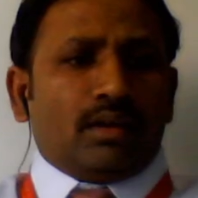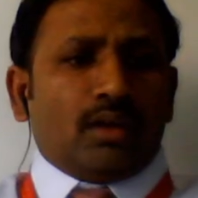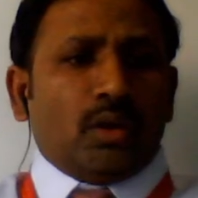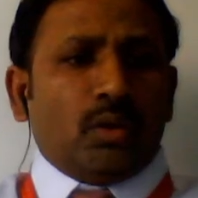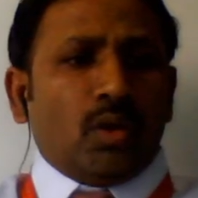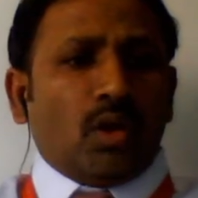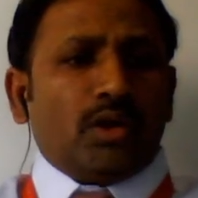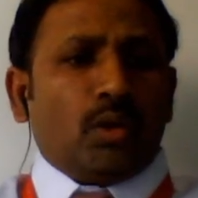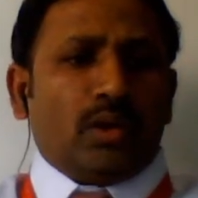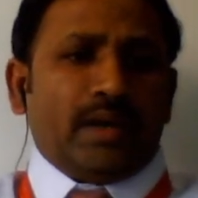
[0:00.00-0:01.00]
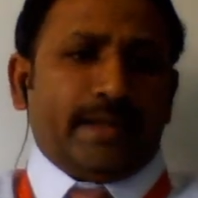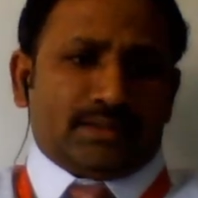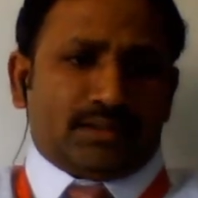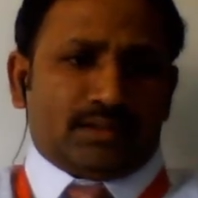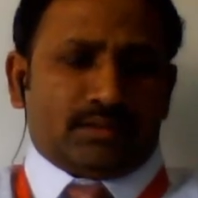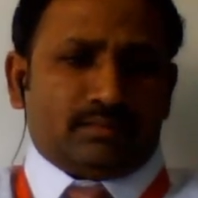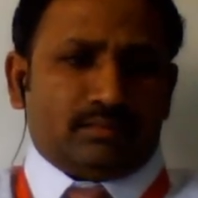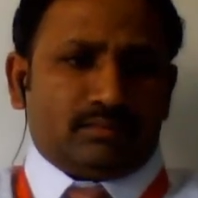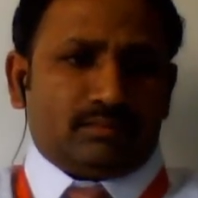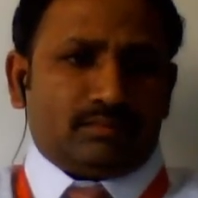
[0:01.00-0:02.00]
low tolerance
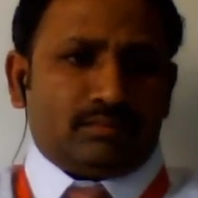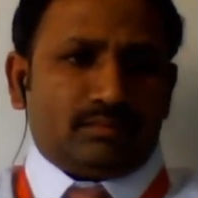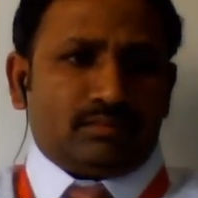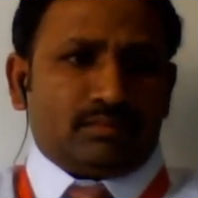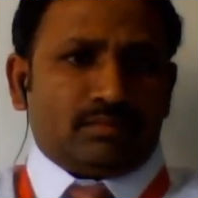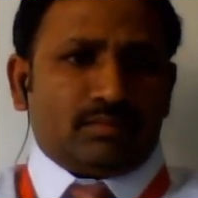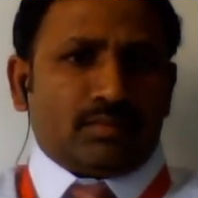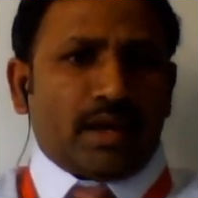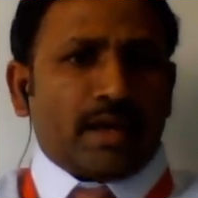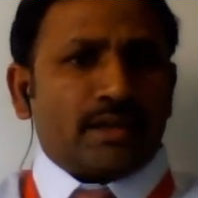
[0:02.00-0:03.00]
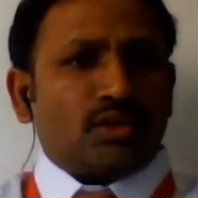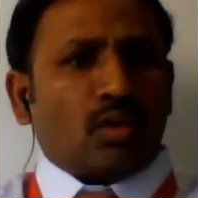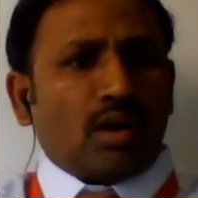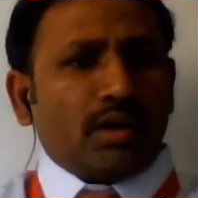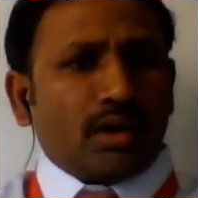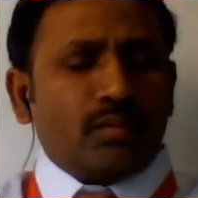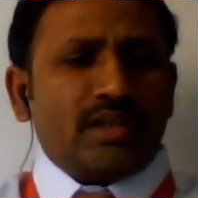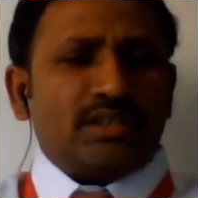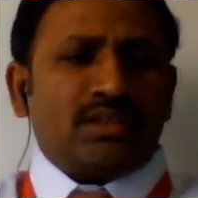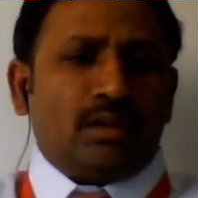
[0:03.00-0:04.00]
as
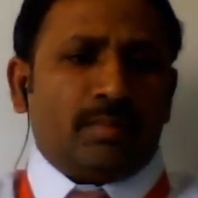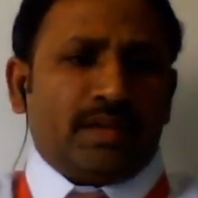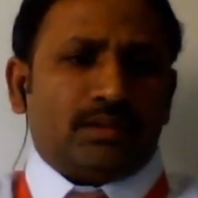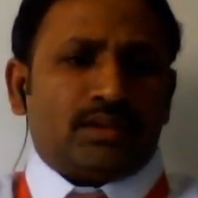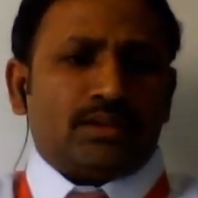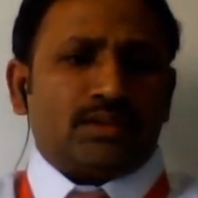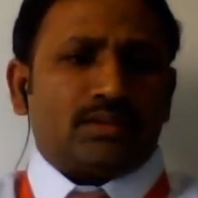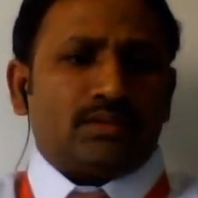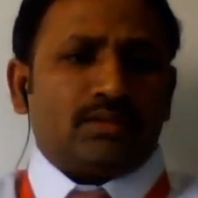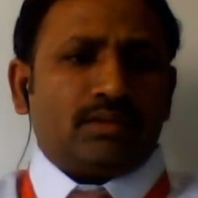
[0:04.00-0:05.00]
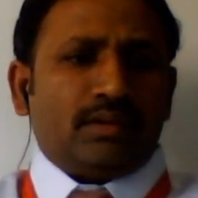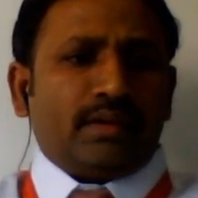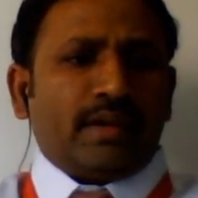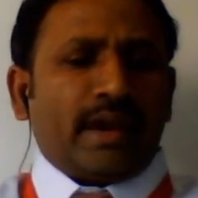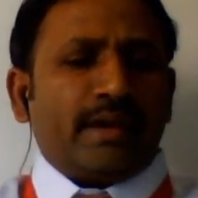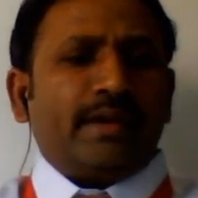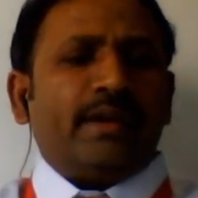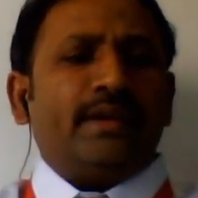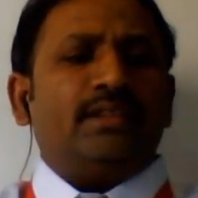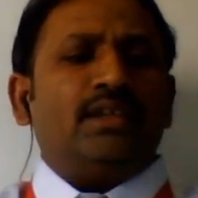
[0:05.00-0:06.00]
non-conventional methods can
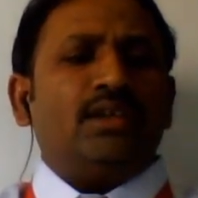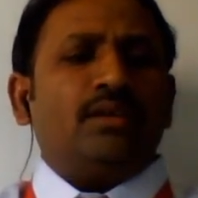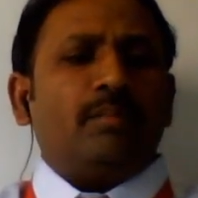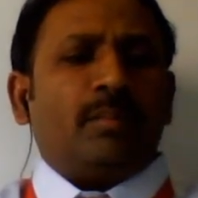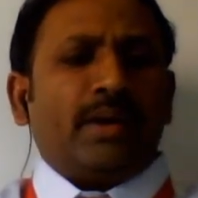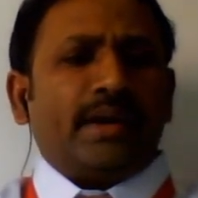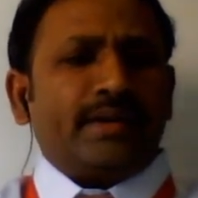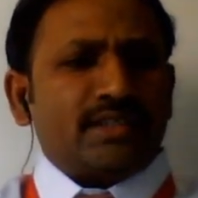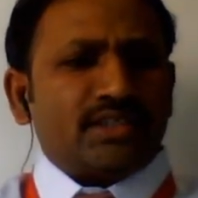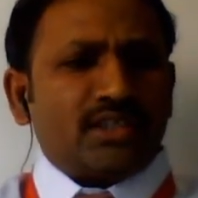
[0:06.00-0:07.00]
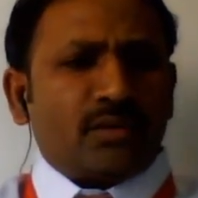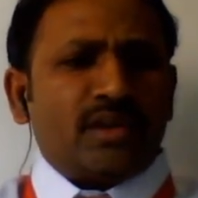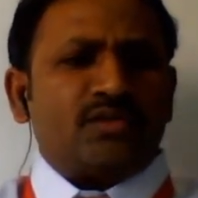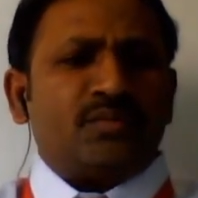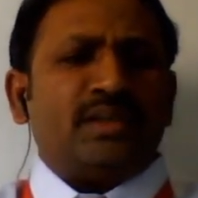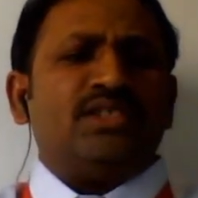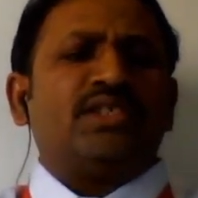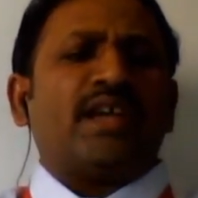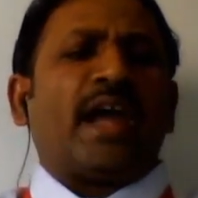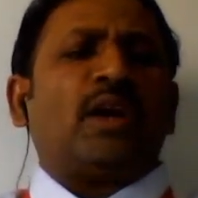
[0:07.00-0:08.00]
get the better surface finish
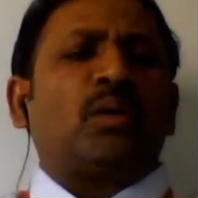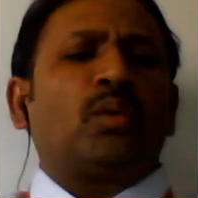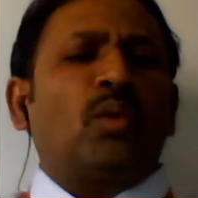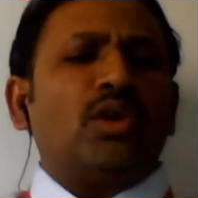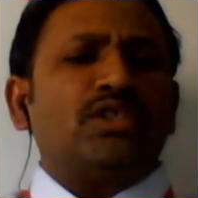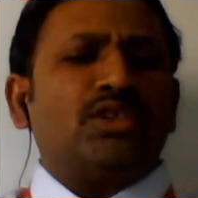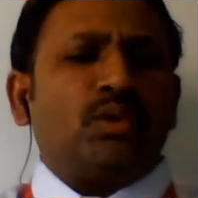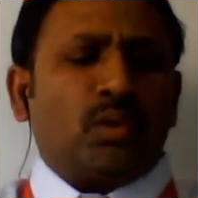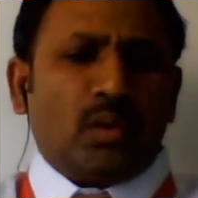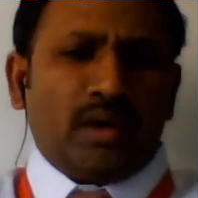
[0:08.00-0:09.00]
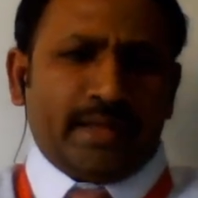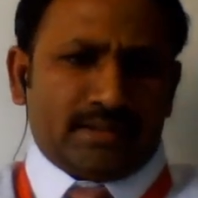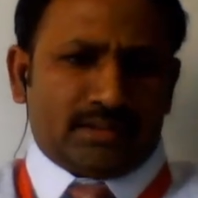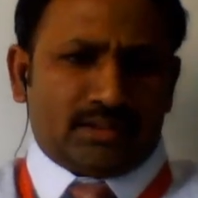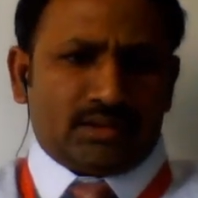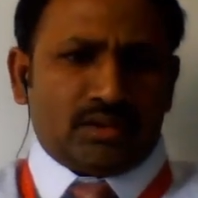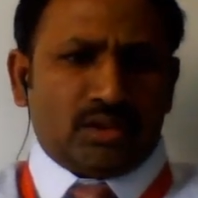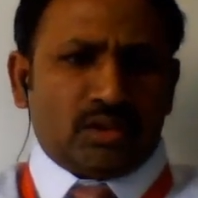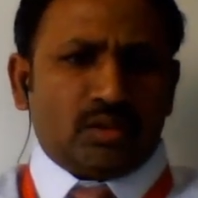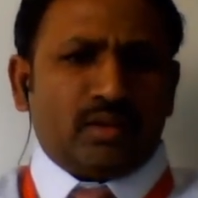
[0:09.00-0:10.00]
and close tolerance.
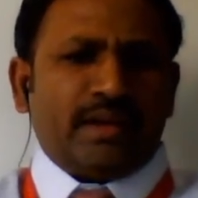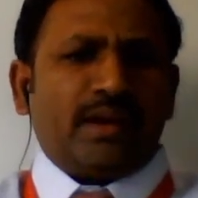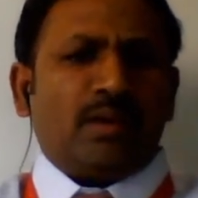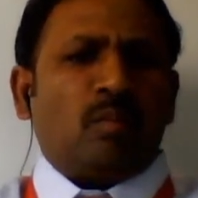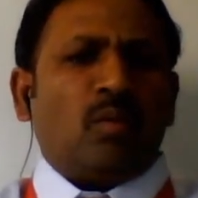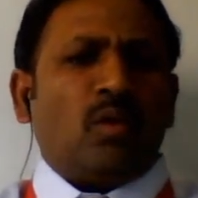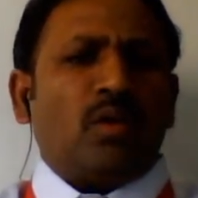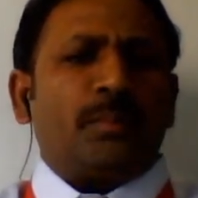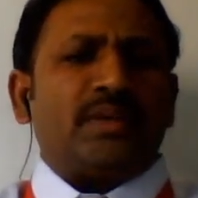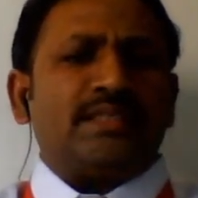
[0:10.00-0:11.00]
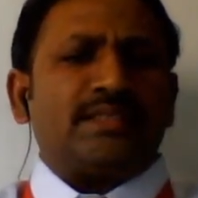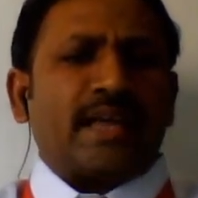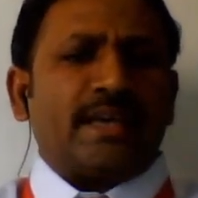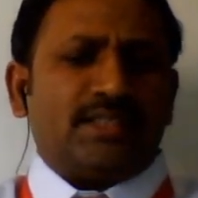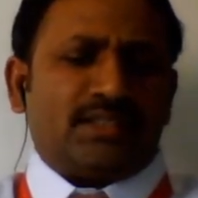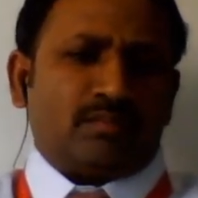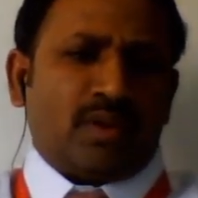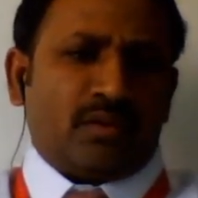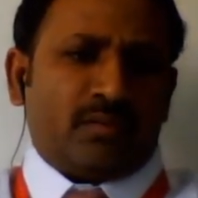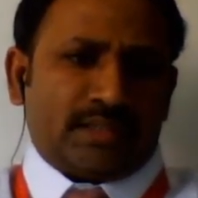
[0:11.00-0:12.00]
We get more precise
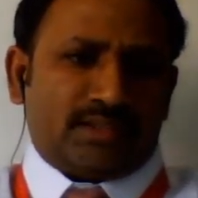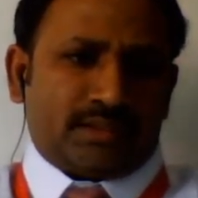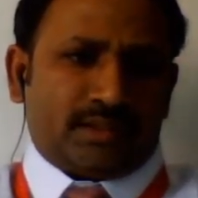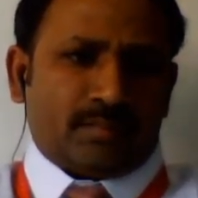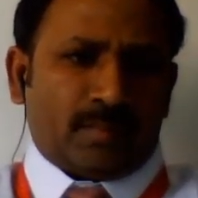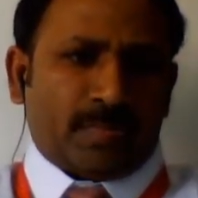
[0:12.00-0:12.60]
manufacturing.